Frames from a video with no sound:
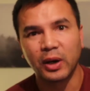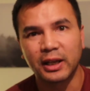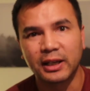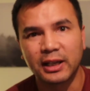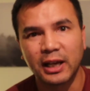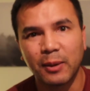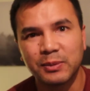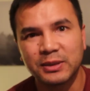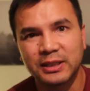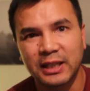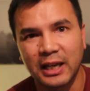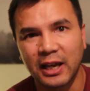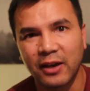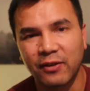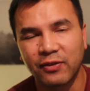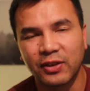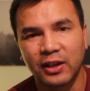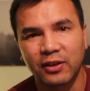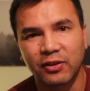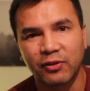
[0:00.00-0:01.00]
it comes to
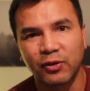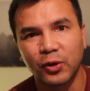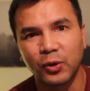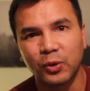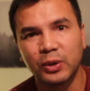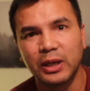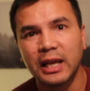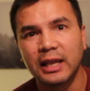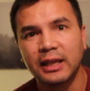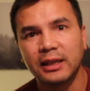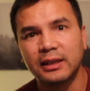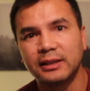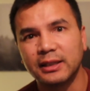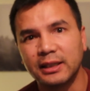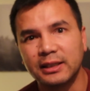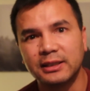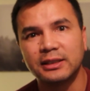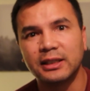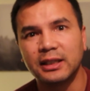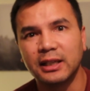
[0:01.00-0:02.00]
ethnic food,
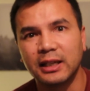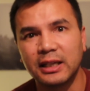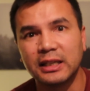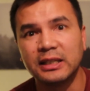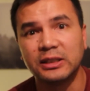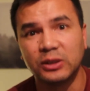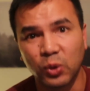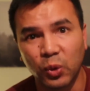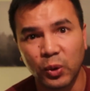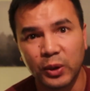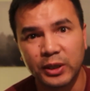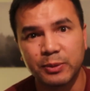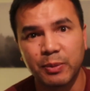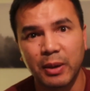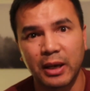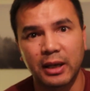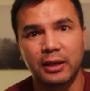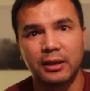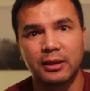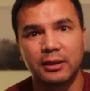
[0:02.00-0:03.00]
dingy is always
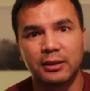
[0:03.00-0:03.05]
better.